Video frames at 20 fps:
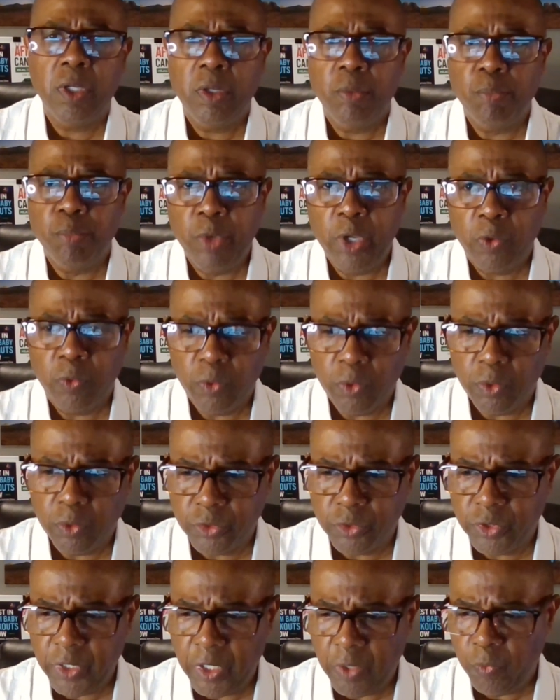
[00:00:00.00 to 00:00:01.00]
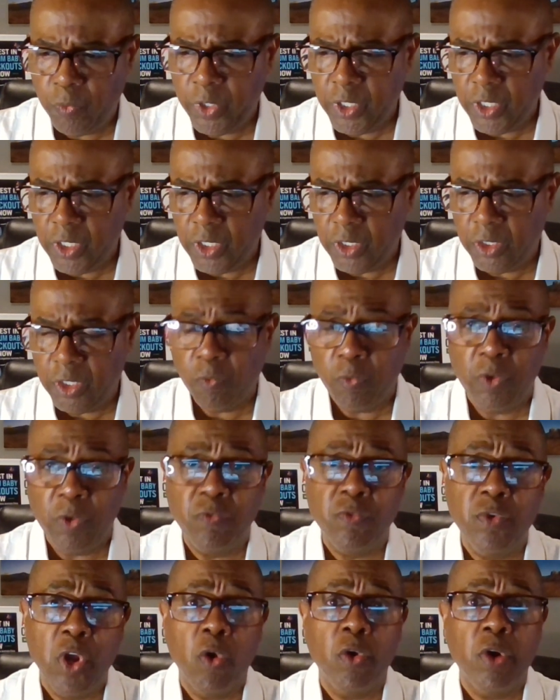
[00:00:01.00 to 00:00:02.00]
minerals that we need that
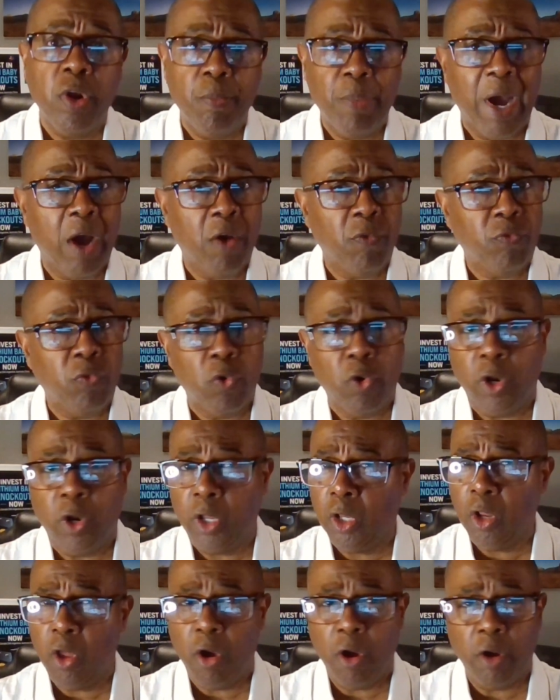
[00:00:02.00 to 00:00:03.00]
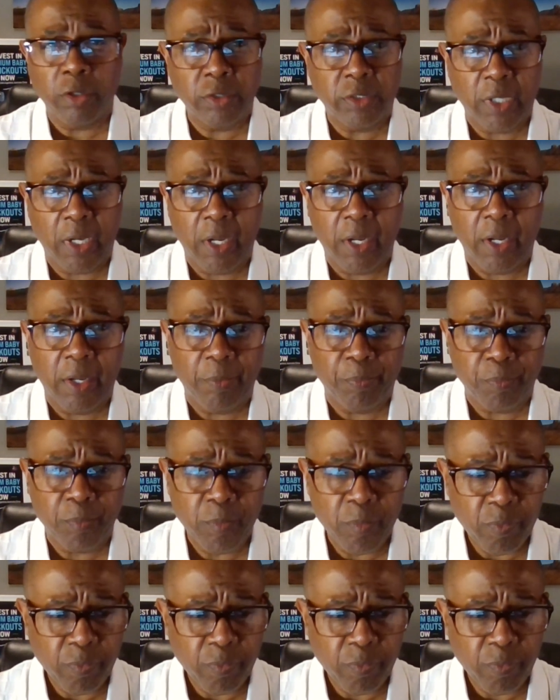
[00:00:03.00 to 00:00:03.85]
we've known about for a long time.